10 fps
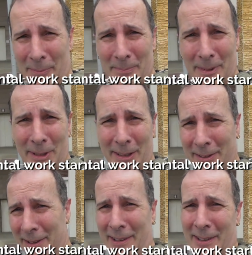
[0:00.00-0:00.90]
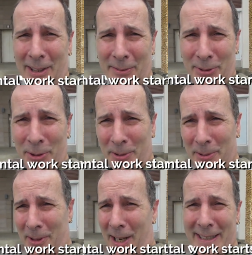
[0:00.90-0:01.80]
maybe a
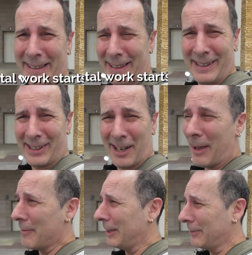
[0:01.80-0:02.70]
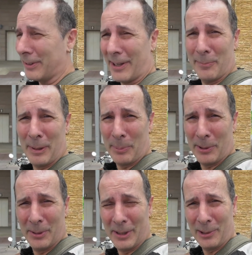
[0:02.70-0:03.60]
few ideas that I'm having for other people
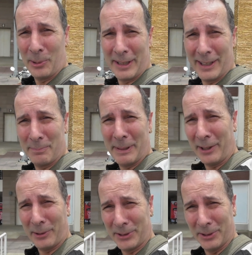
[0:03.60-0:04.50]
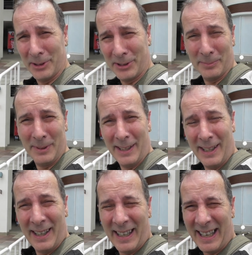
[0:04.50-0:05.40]
who are looking at medical tourism,
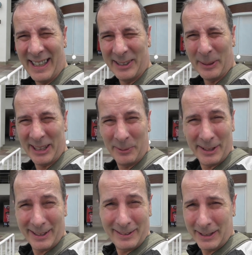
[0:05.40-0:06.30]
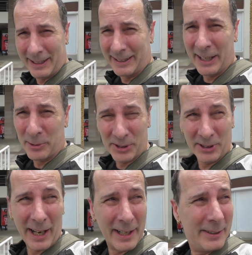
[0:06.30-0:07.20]
especially when the dental
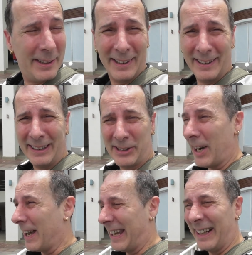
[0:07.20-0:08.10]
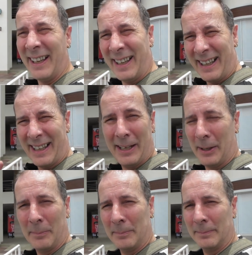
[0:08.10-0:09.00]
side in Thailand.
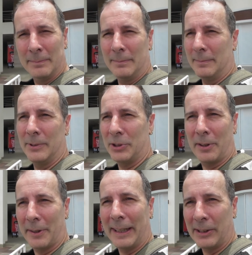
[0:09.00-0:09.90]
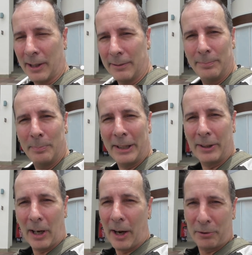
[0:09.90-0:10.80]
The sort of things that have
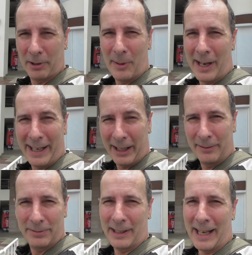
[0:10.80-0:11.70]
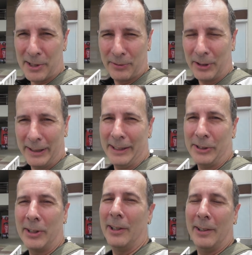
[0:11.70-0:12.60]
been going through my head for the last few
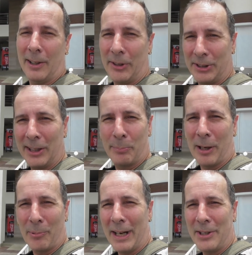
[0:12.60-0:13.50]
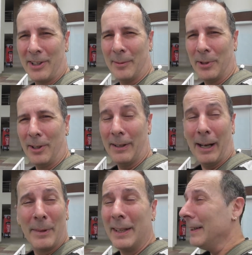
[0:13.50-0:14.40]
years, obviously in the preparation to move
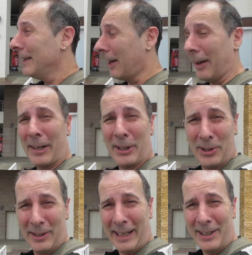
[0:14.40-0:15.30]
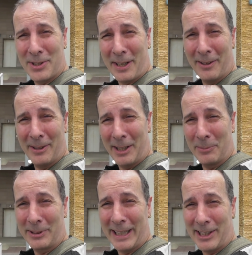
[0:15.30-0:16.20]
up. Now I'm going to cue that intro and
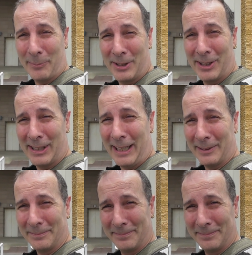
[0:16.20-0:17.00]
we'll catch up in a second.